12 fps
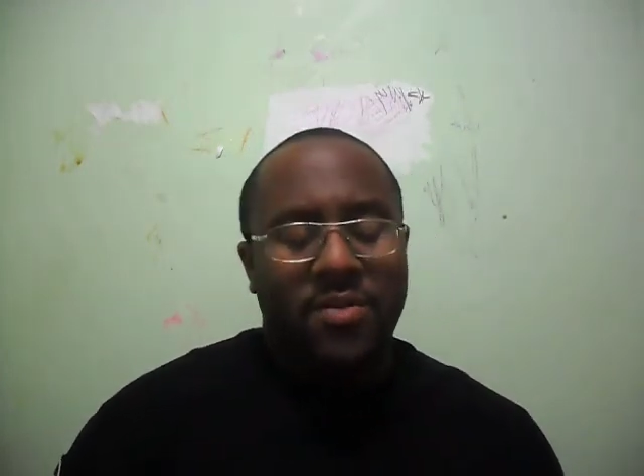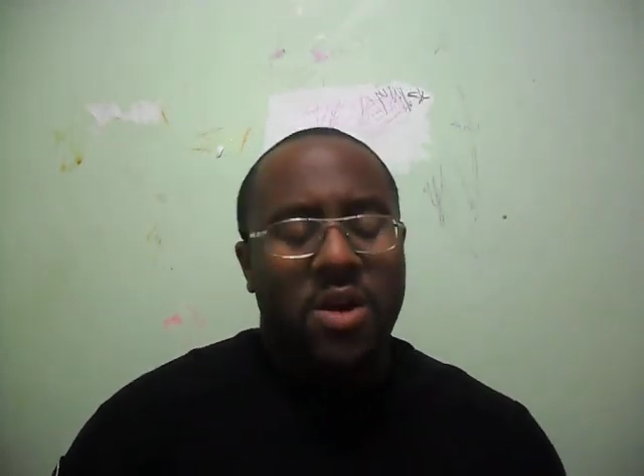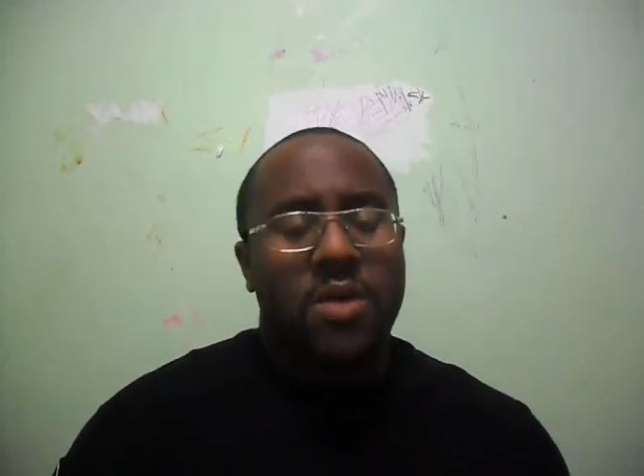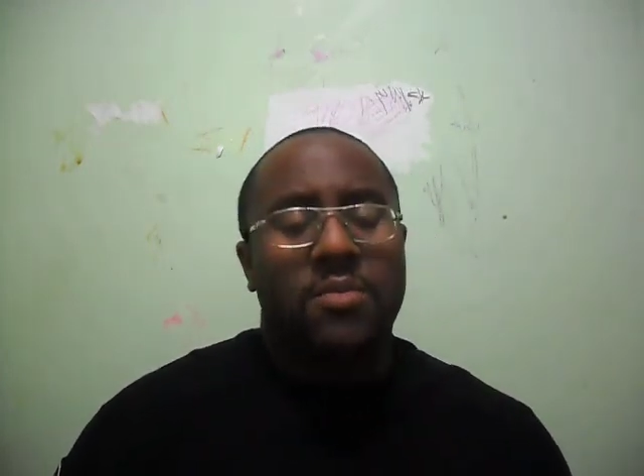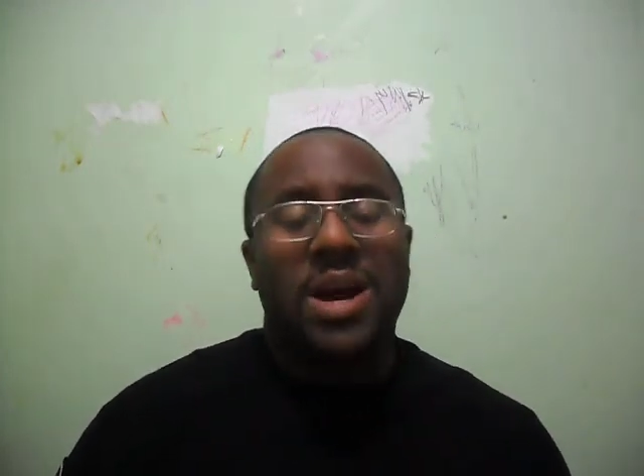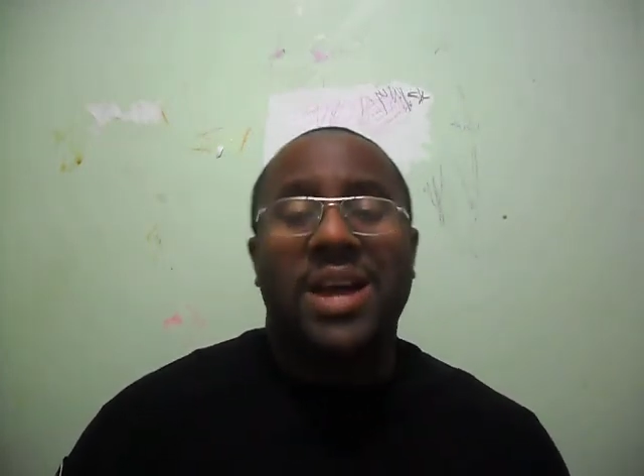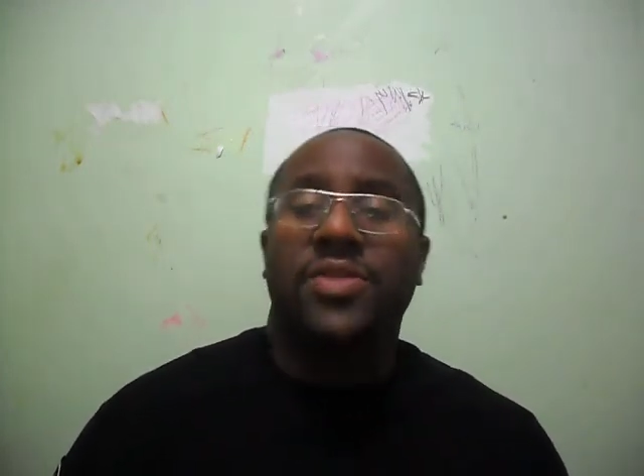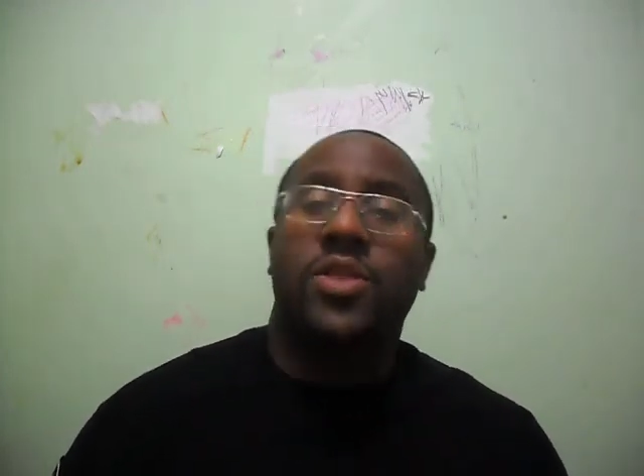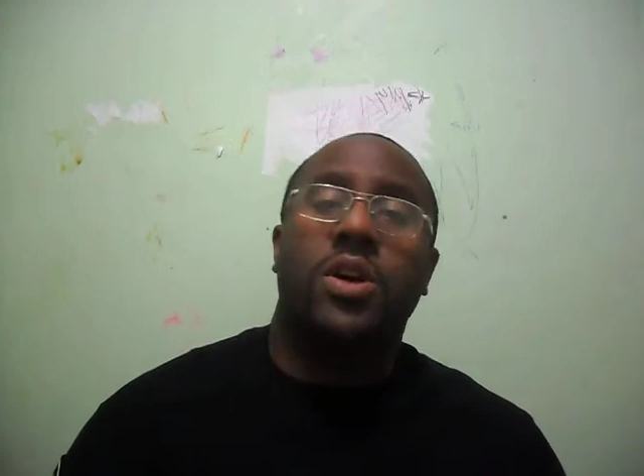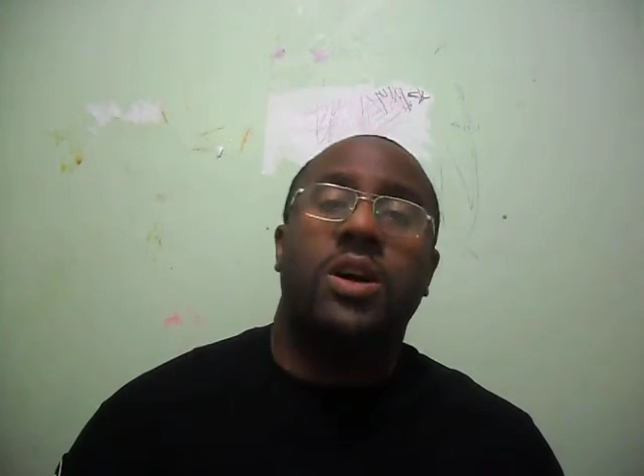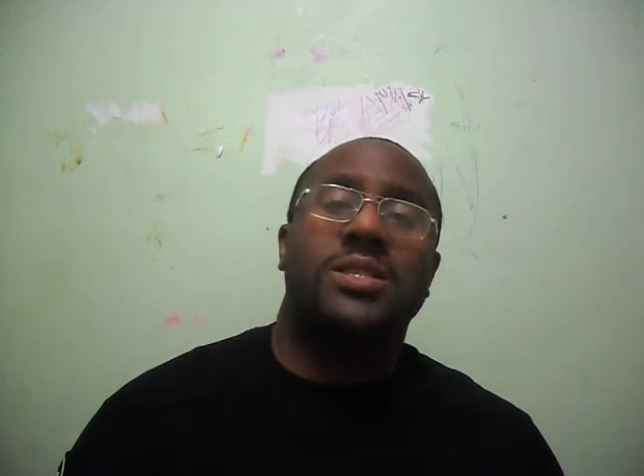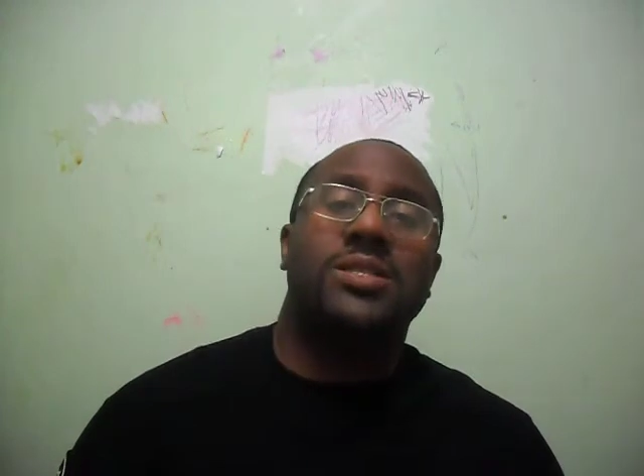y'all my
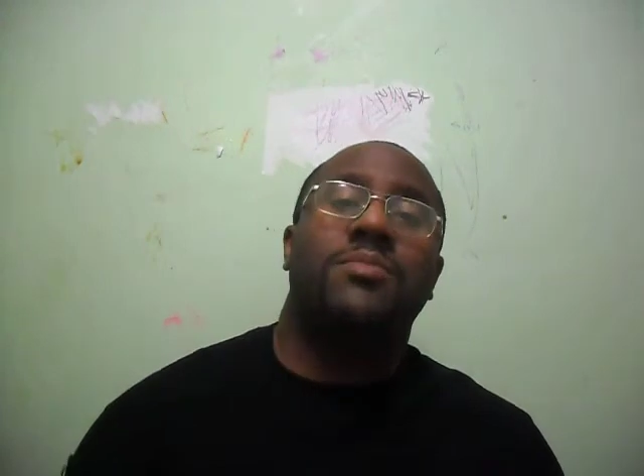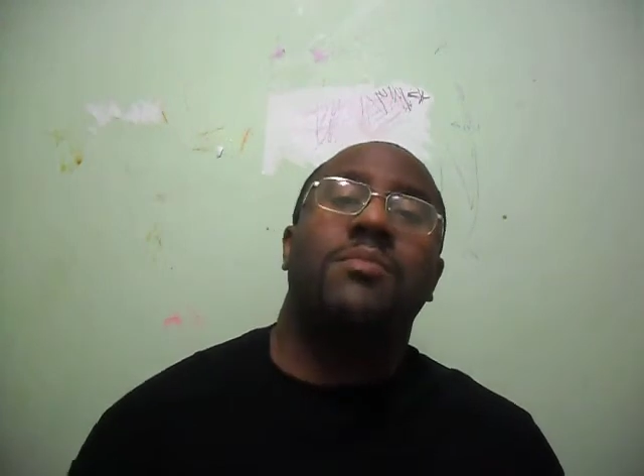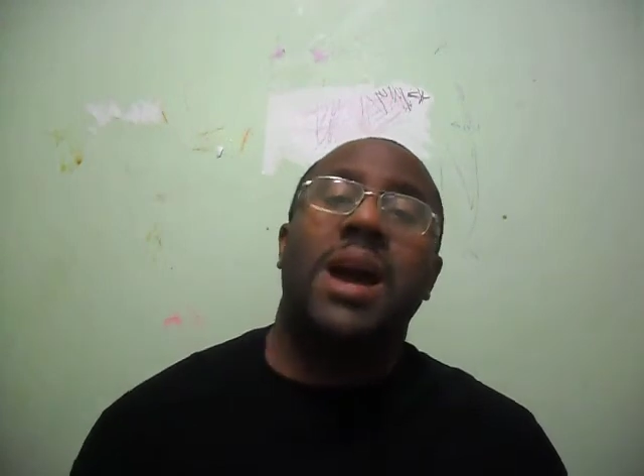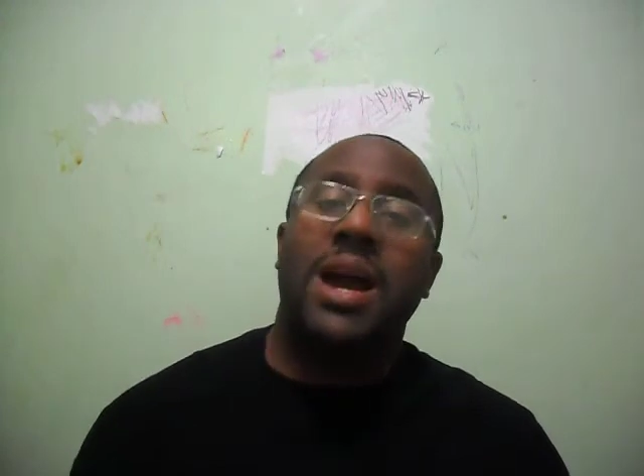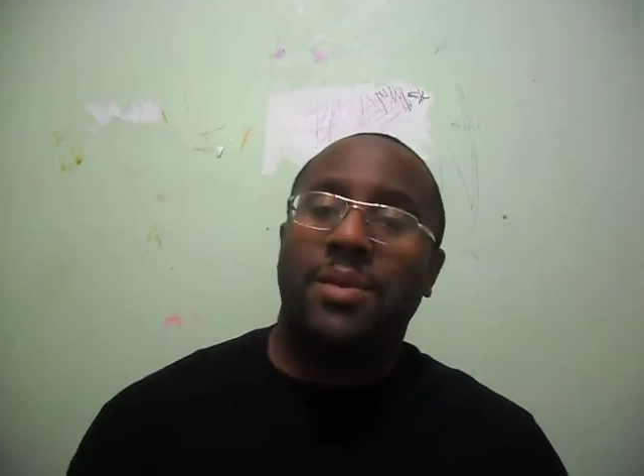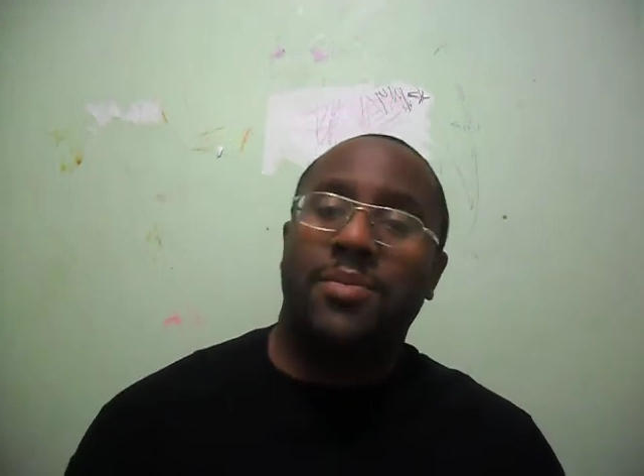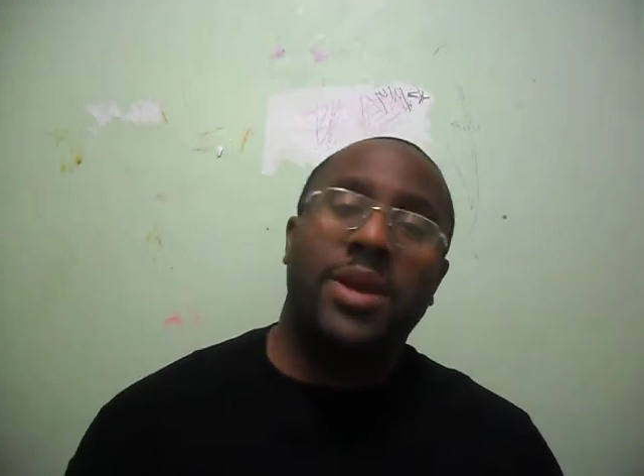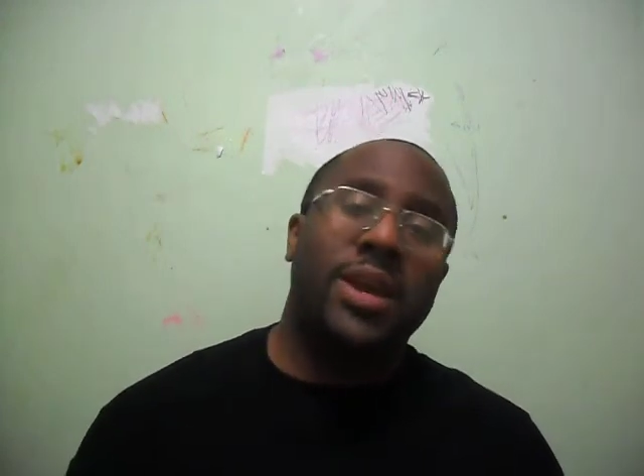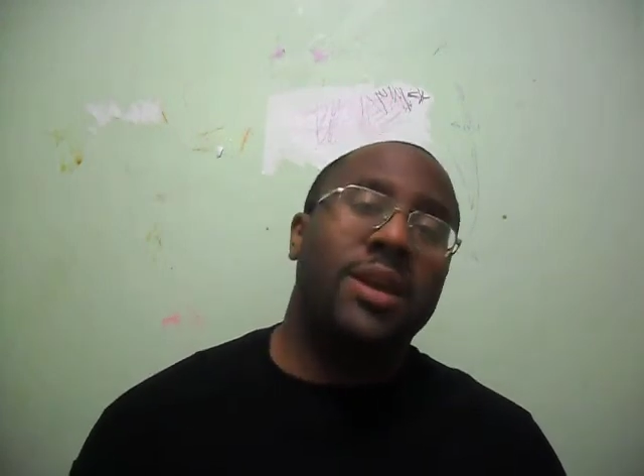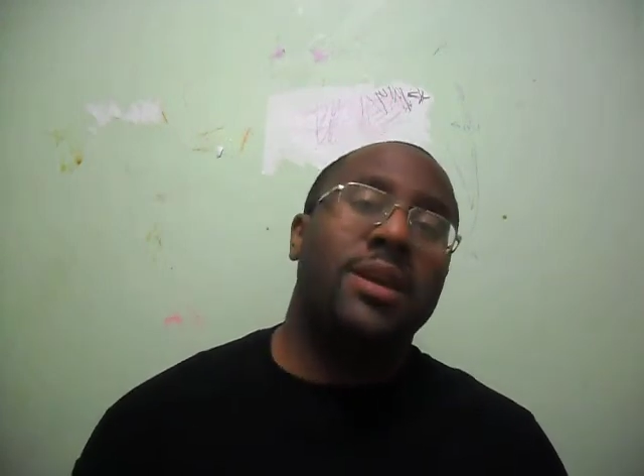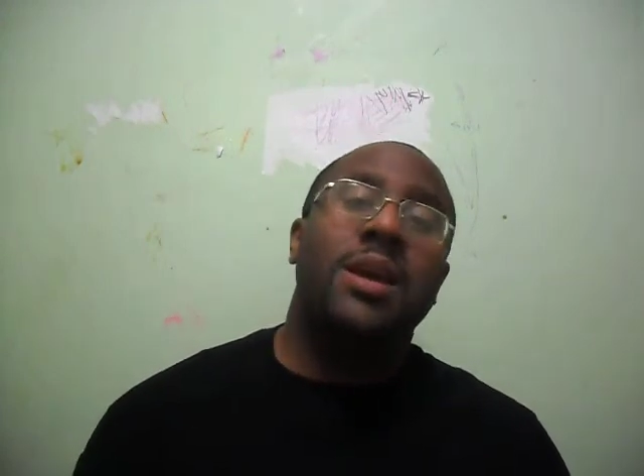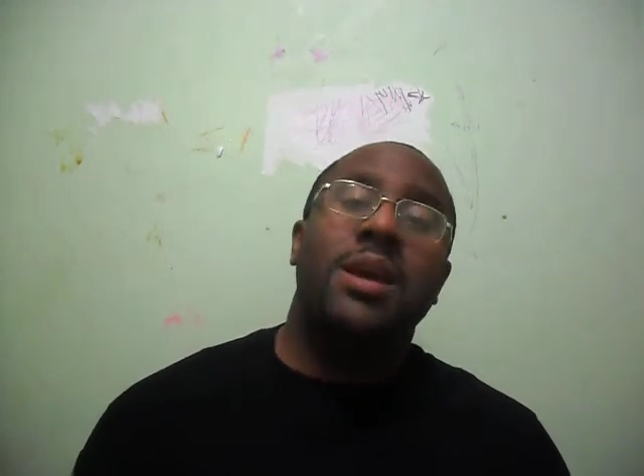thoughts, my
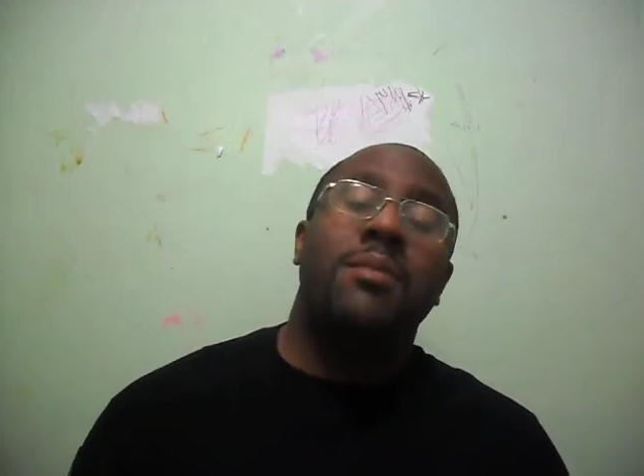opinion.